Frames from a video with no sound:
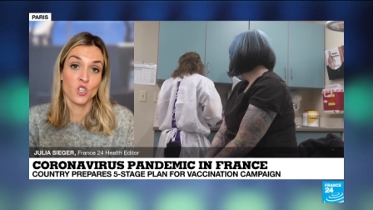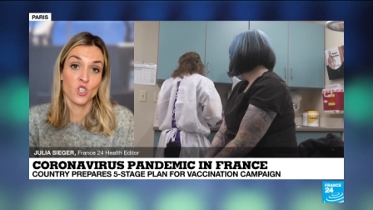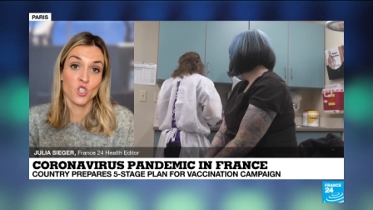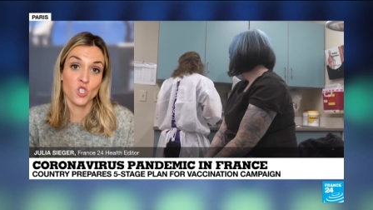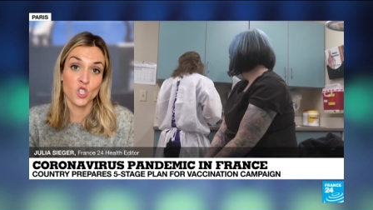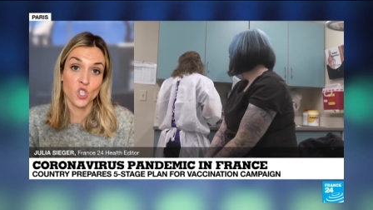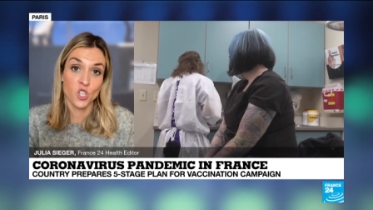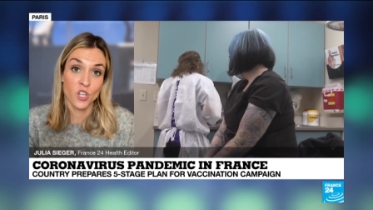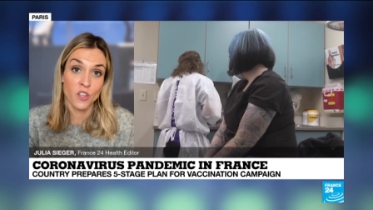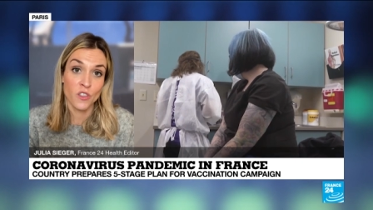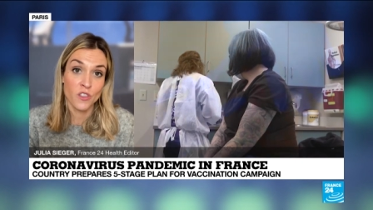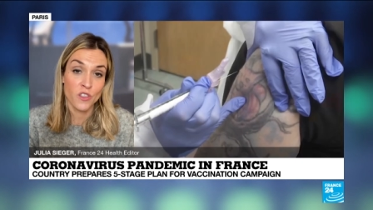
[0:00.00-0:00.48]

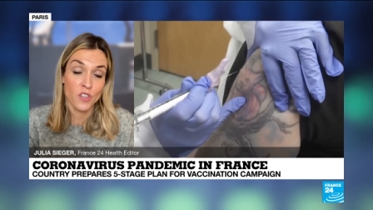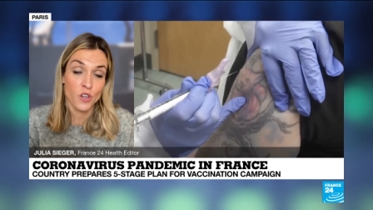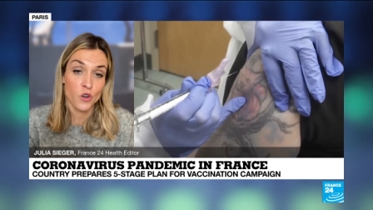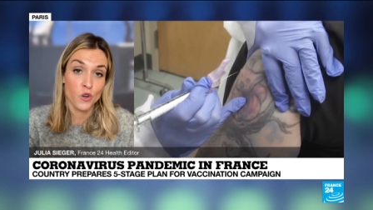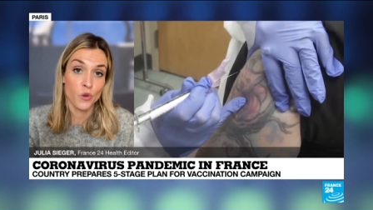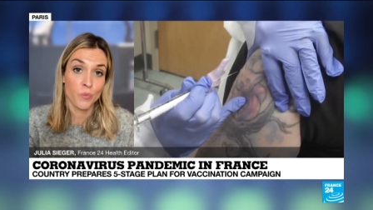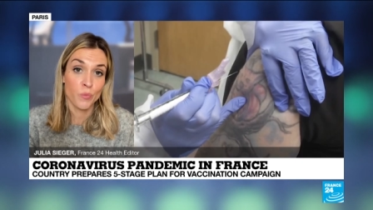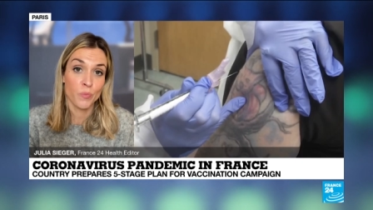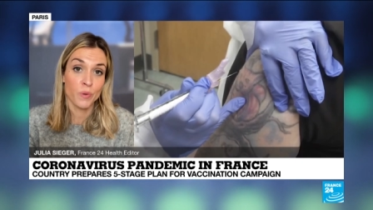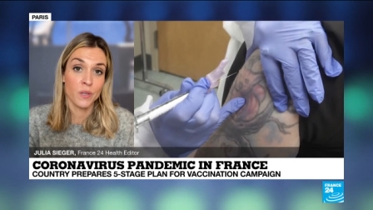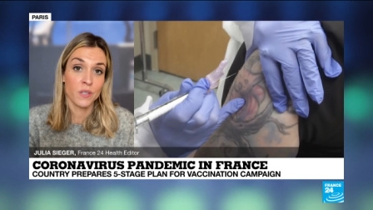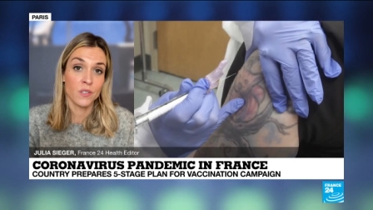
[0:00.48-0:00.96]
gene
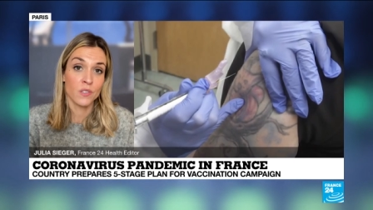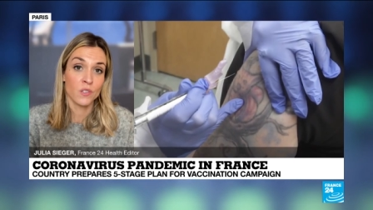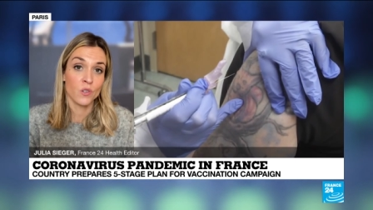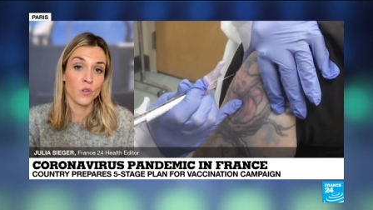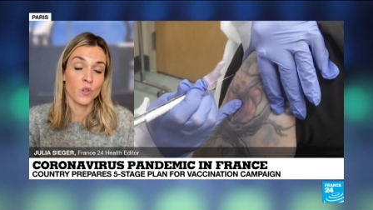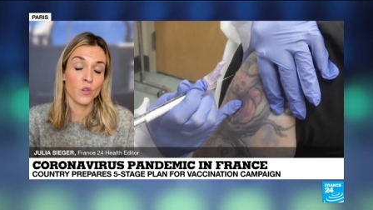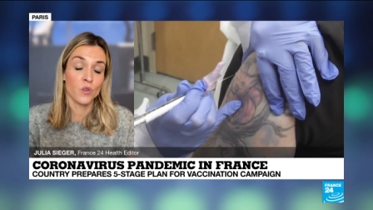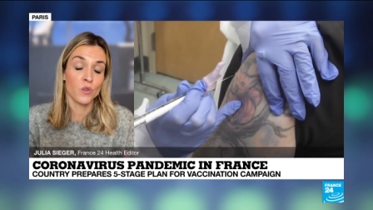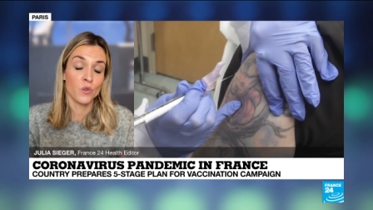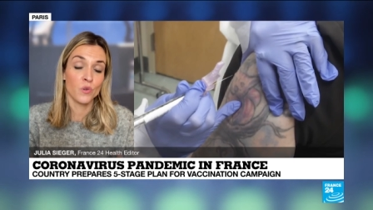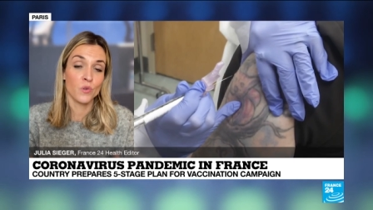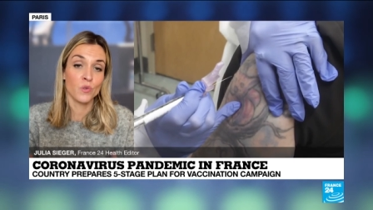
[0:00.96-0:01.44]
therapy. So you
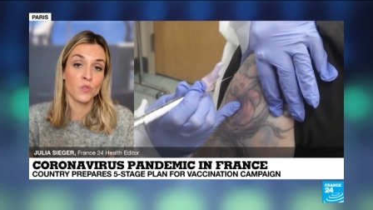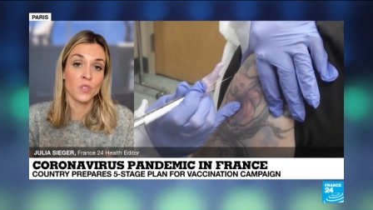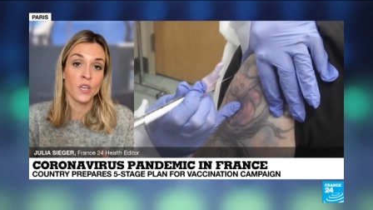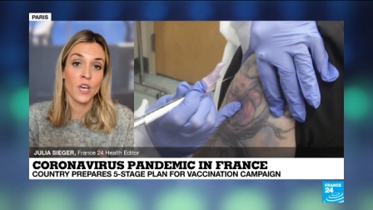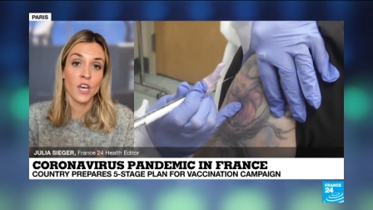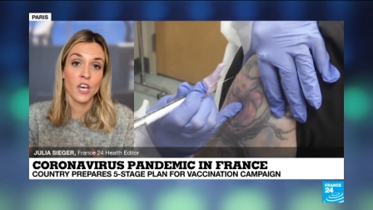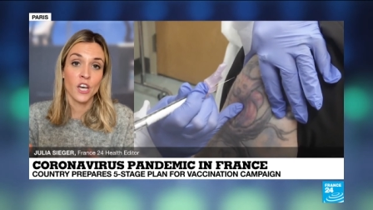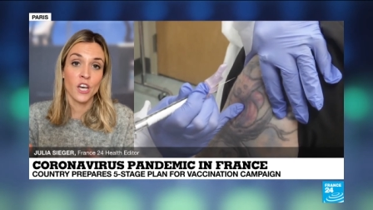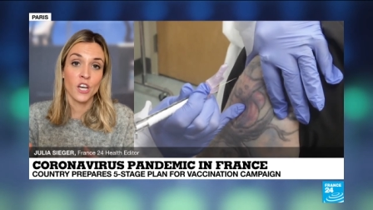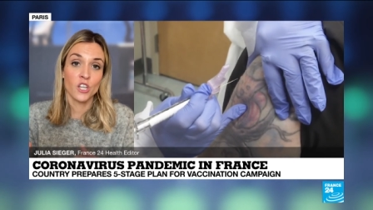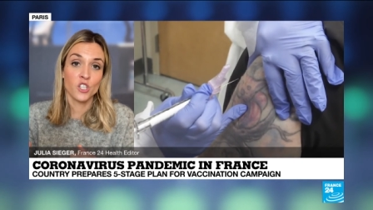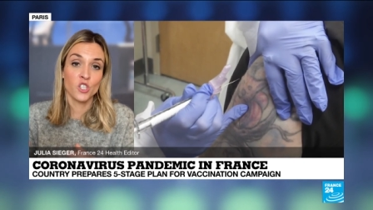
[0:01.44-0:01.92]
use
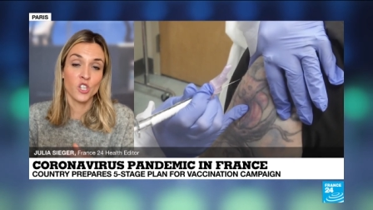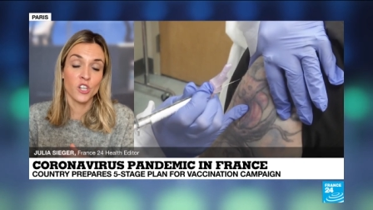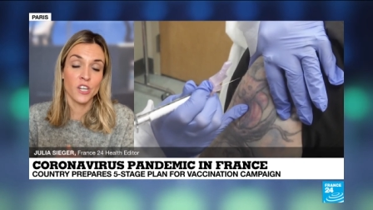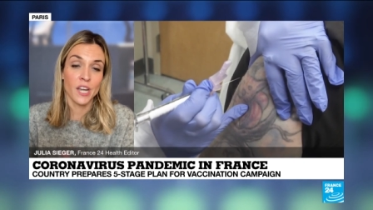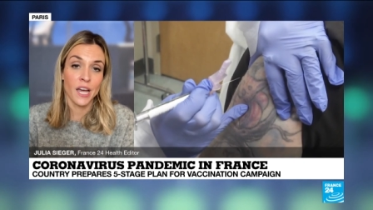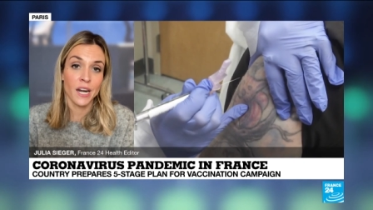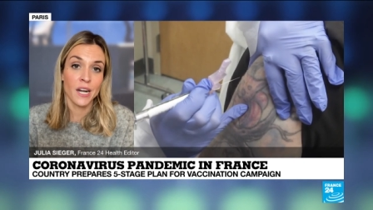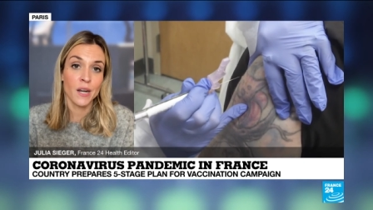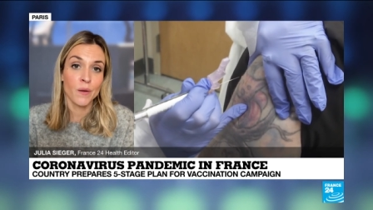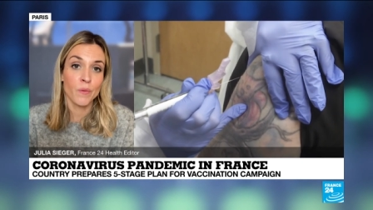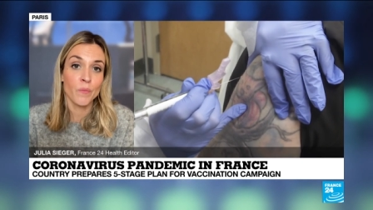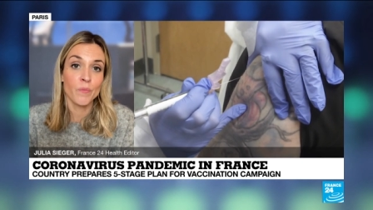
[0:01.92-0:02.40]
a
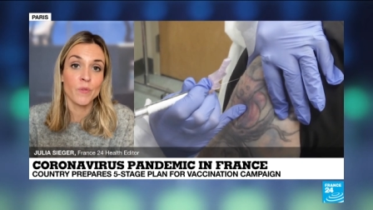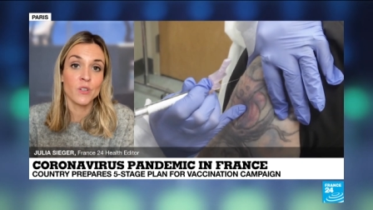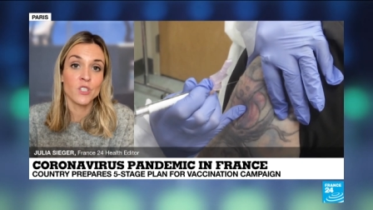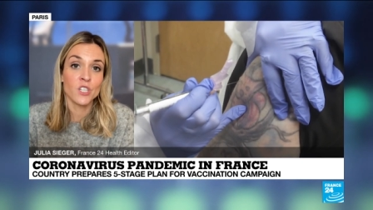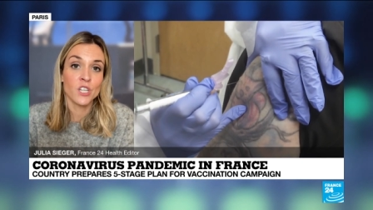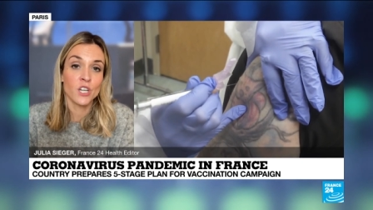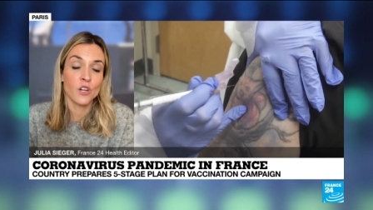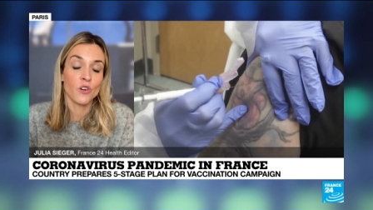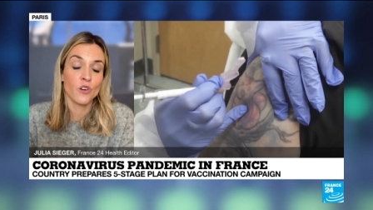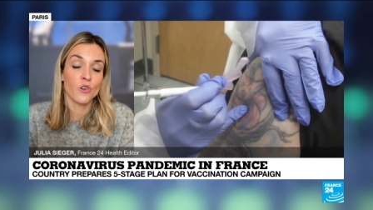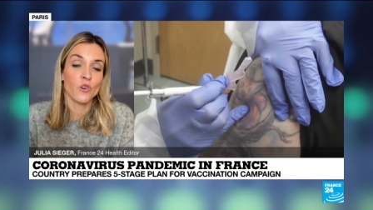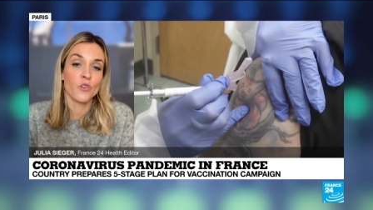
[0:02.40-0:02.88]
genetic
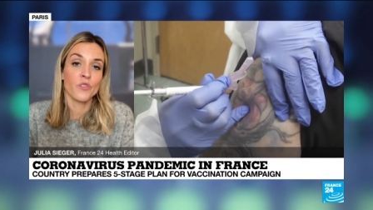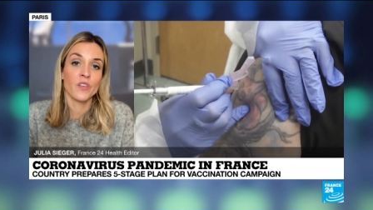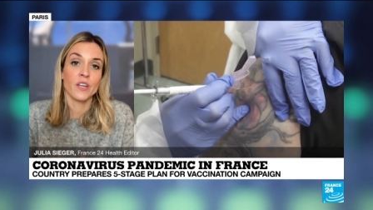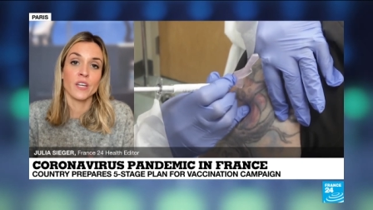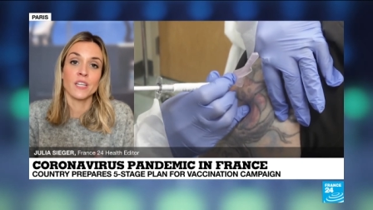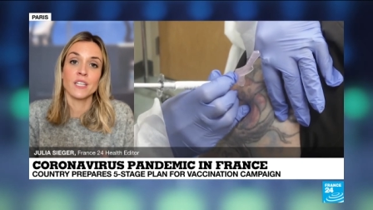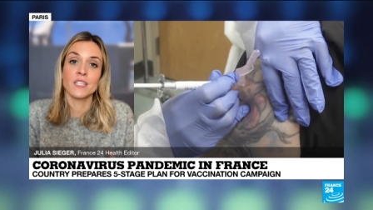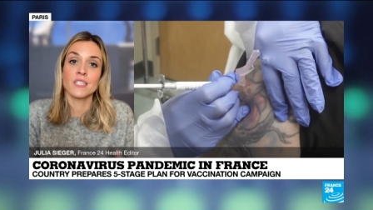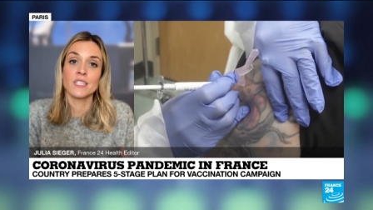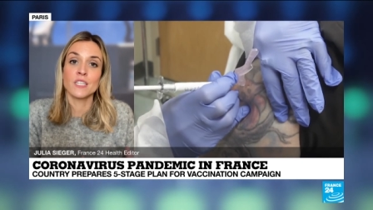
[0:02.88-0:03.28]
material that needs